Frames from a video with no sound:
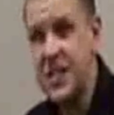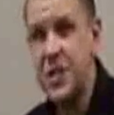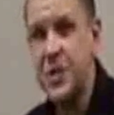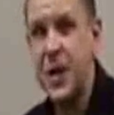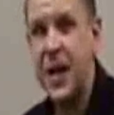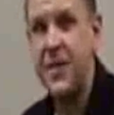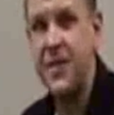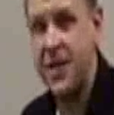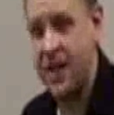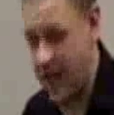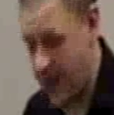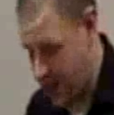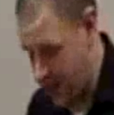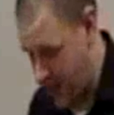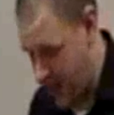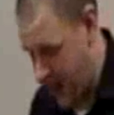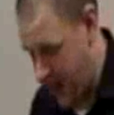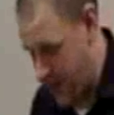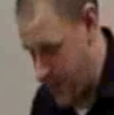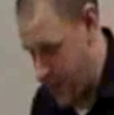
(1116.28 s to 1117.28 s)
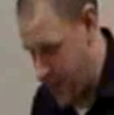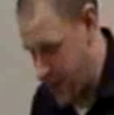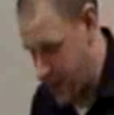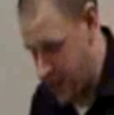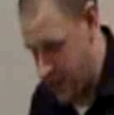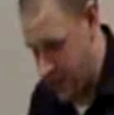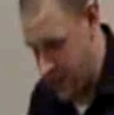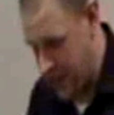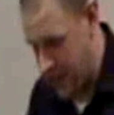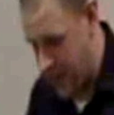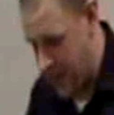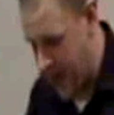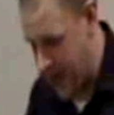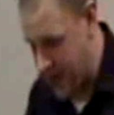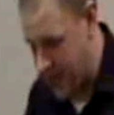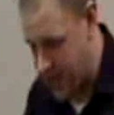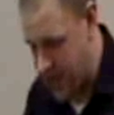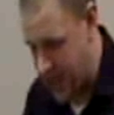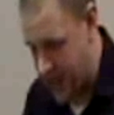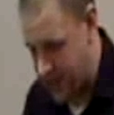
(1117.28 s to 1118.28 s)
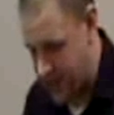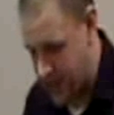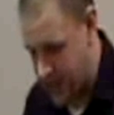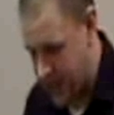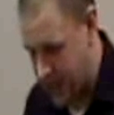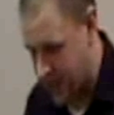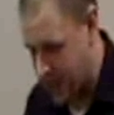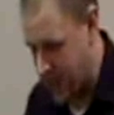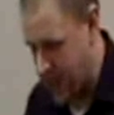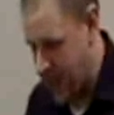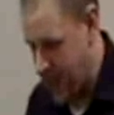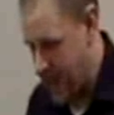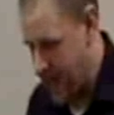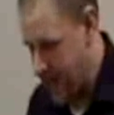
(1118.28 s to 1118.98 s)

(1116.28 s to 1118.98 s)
Do I have that? Yeah, good. I have the page number on there. Micah chapter six.